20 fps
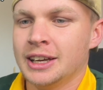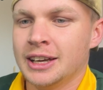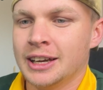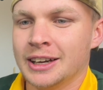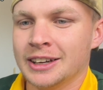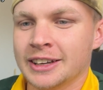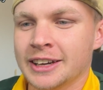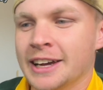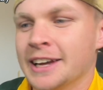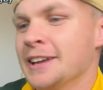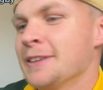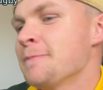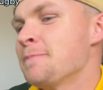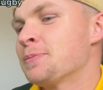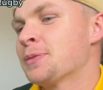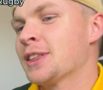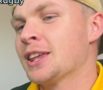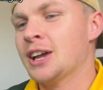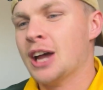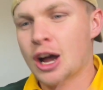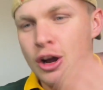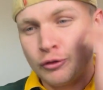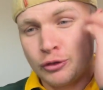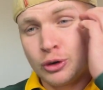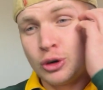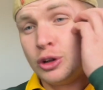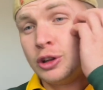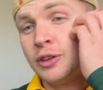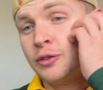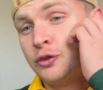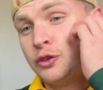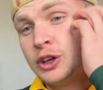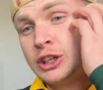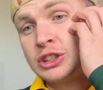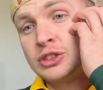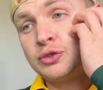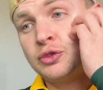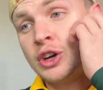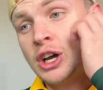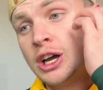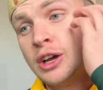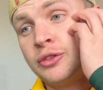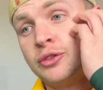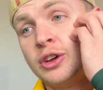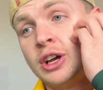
Okay, overall, the first five,